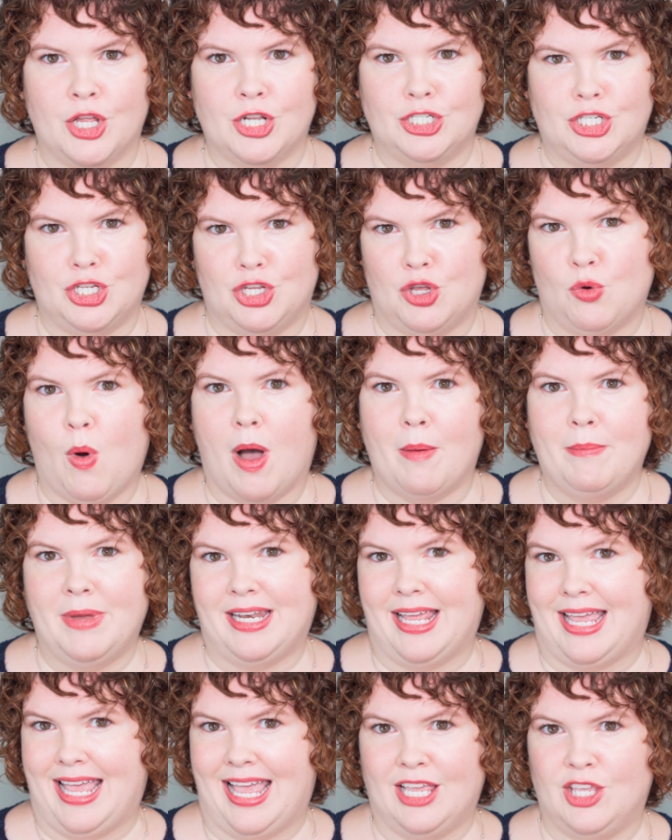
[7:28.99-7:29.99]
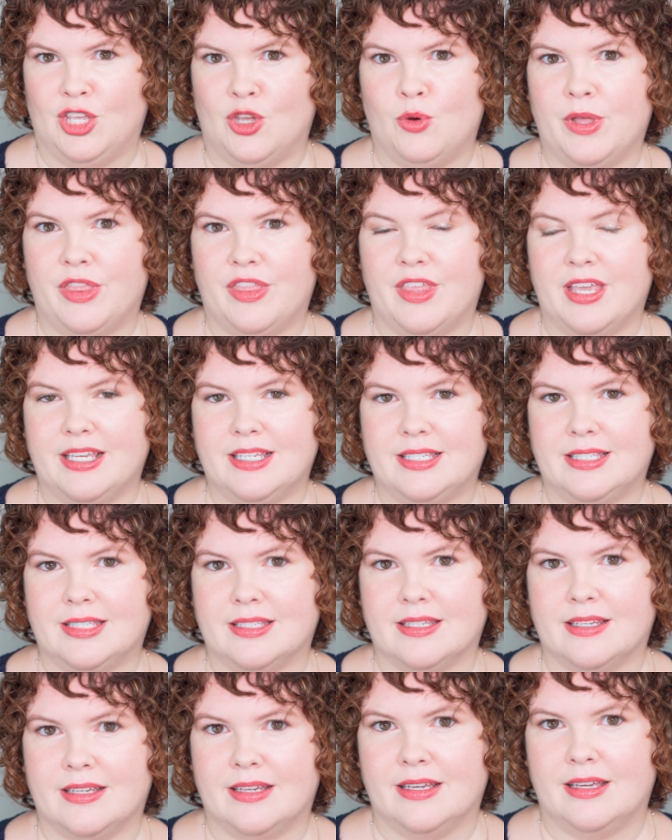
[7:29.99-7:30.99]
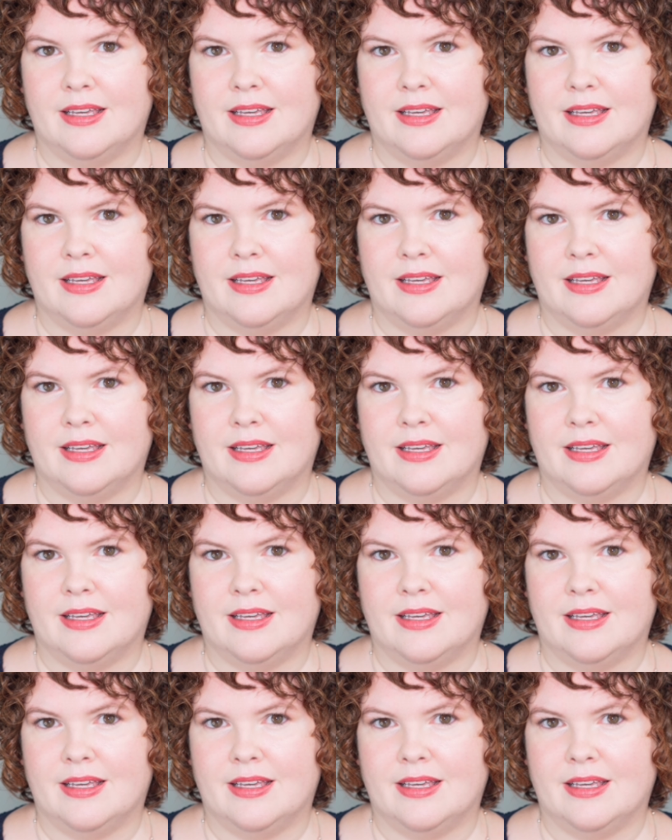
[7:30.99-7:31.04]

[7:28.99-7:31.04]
"Do you want me to hit you with this?"